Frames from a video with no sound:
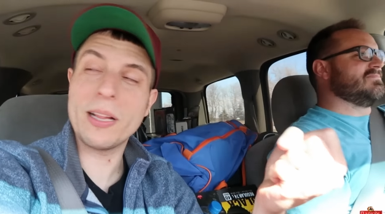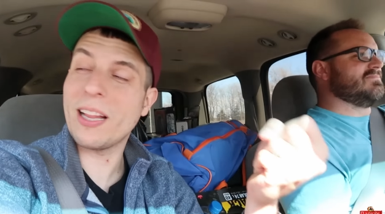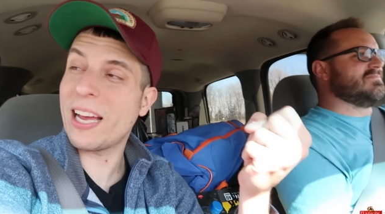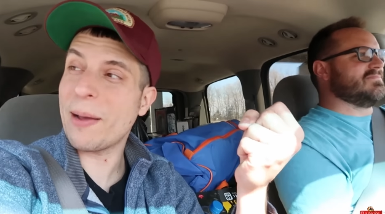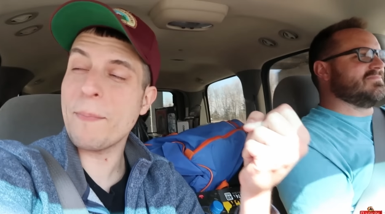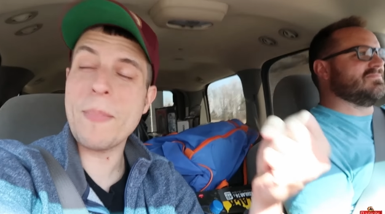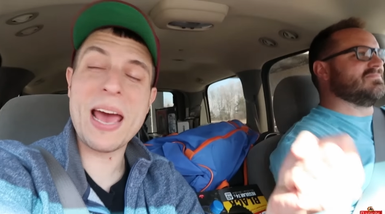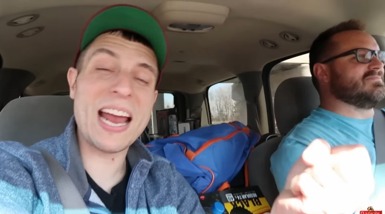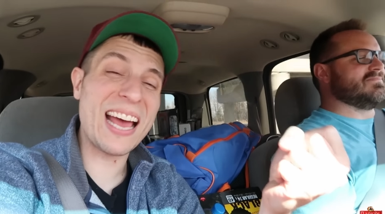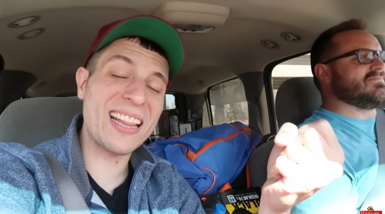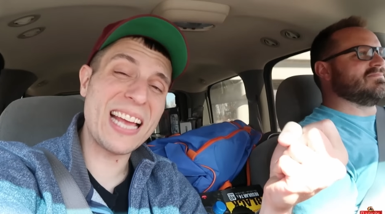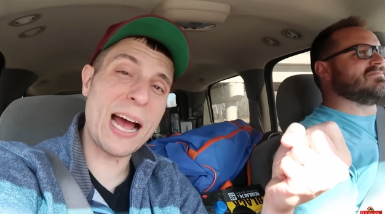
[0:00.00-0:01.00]
Speaker 1: bit like,
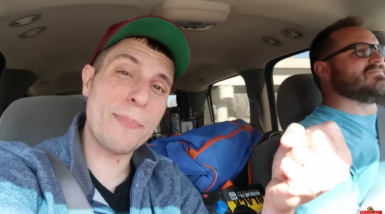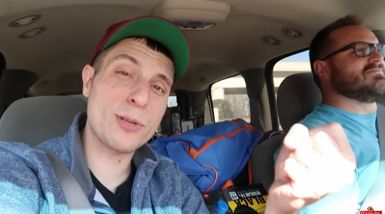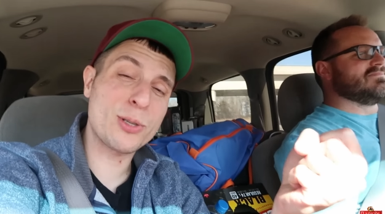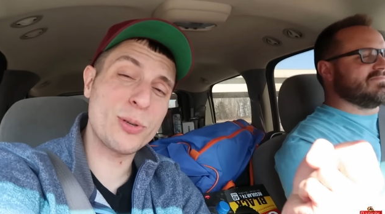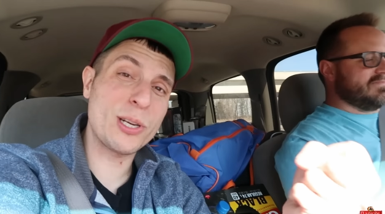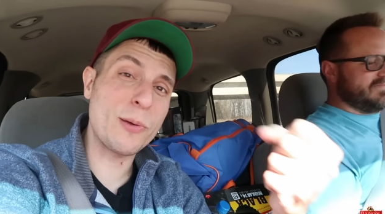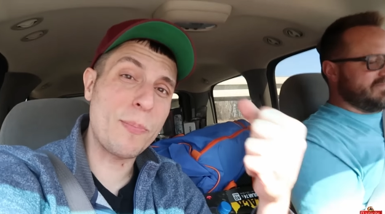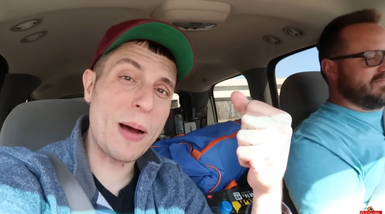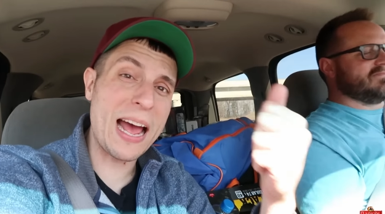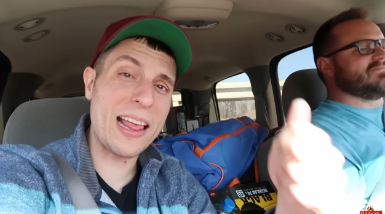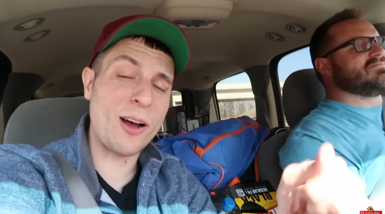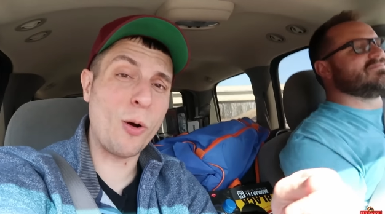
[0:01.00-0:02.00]
man, I had the opportunity to
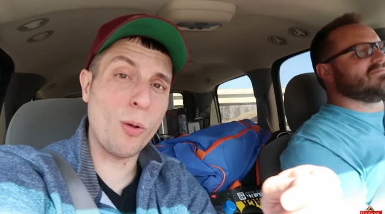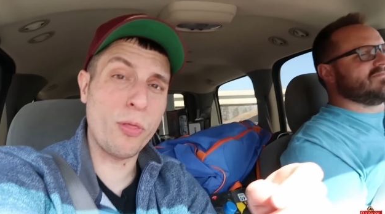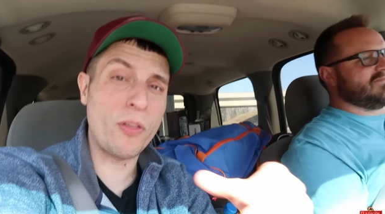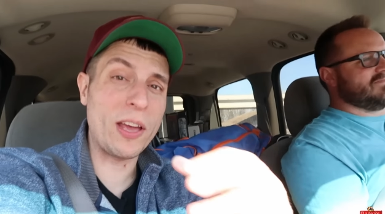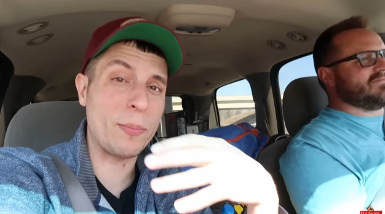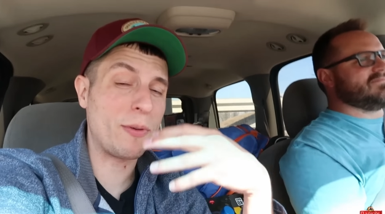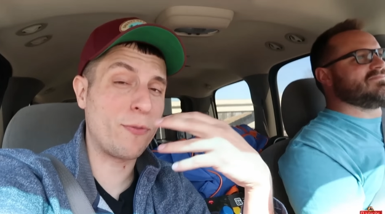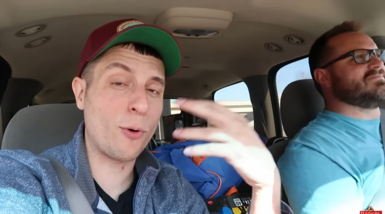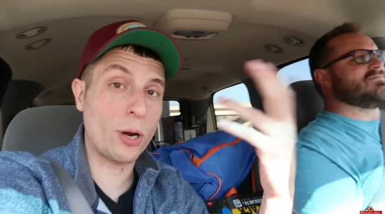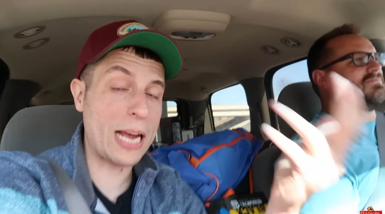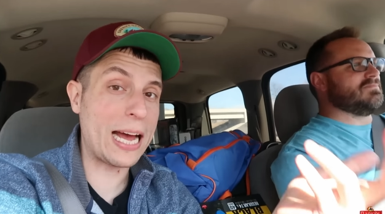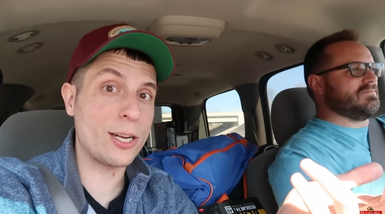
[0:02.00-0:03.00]
buy that whole thing
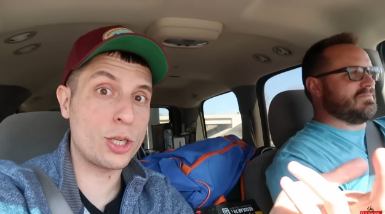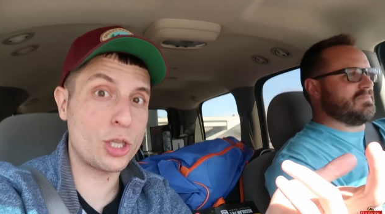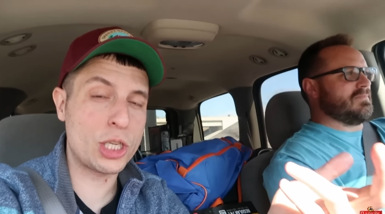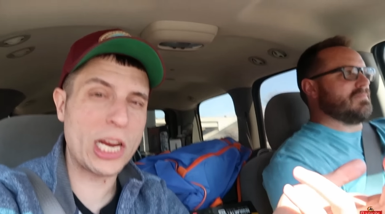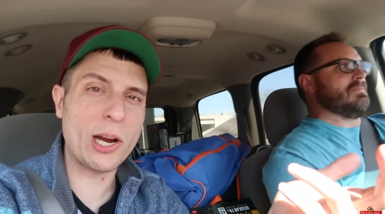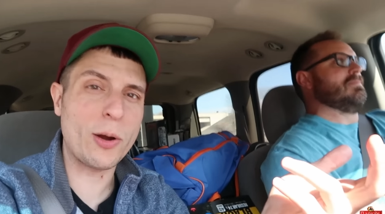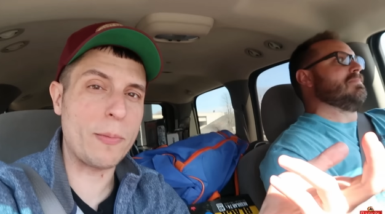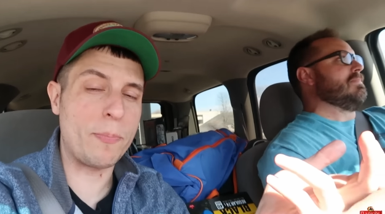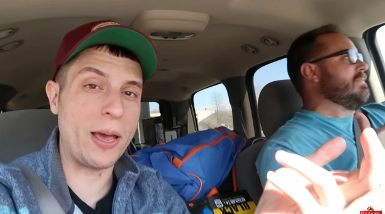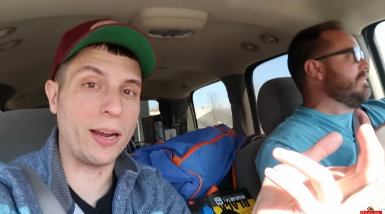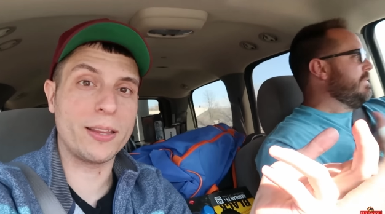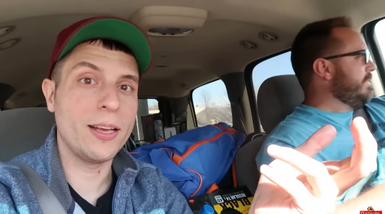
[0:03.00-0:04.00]
before it got cherry
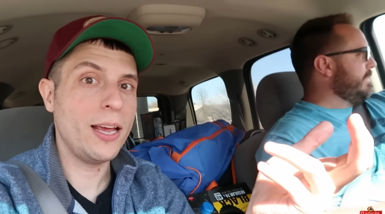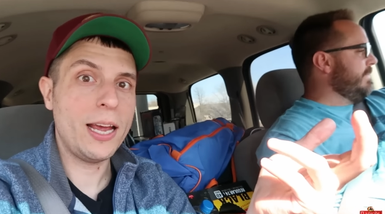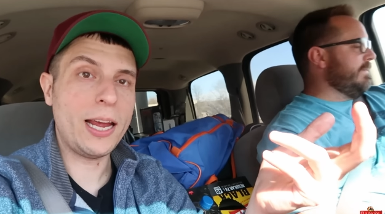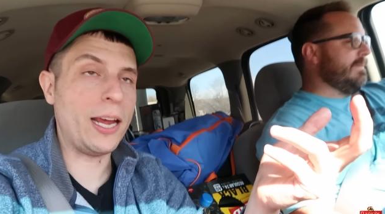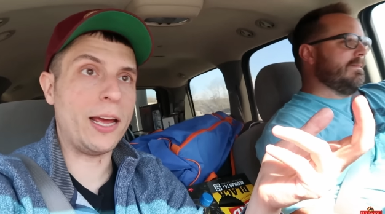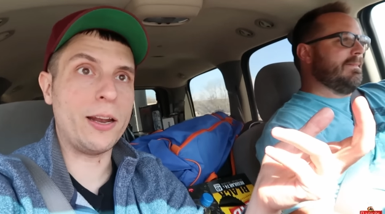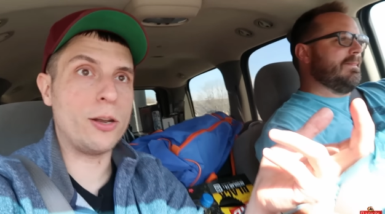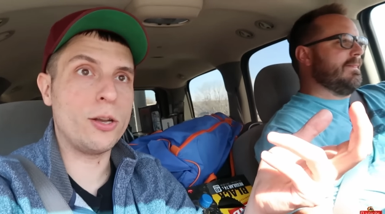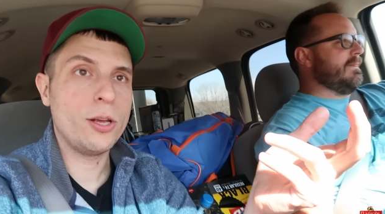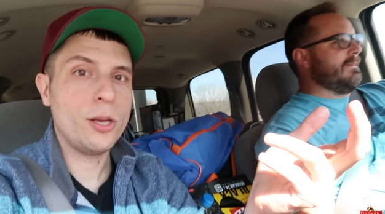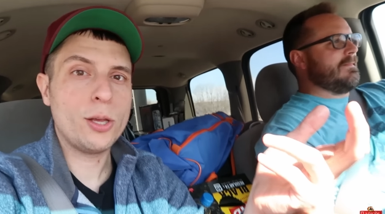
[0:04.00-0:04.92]
picked and,